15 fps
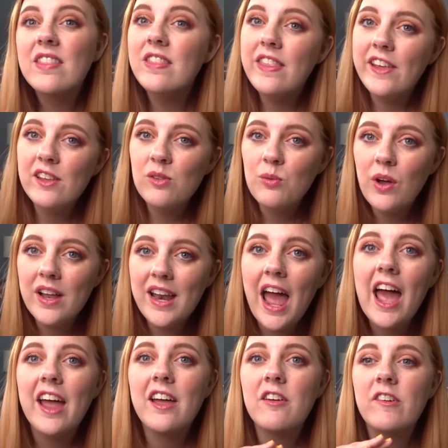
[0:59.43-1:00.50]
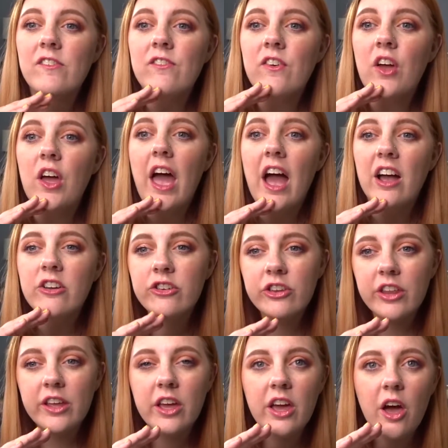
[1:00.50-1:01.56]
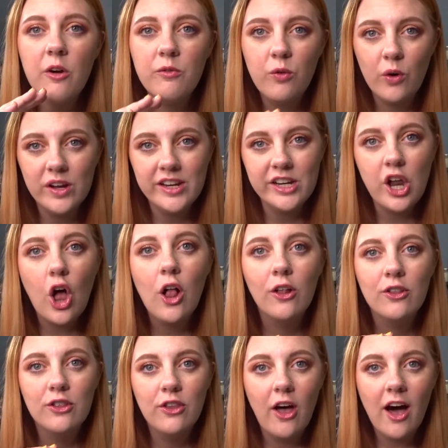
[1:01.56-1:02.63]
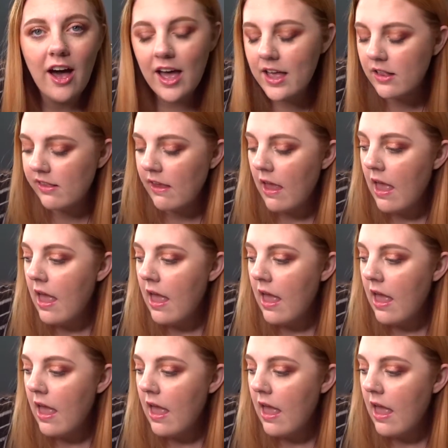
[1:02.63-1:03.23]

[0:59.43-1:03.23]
This one I have actually avoided a lot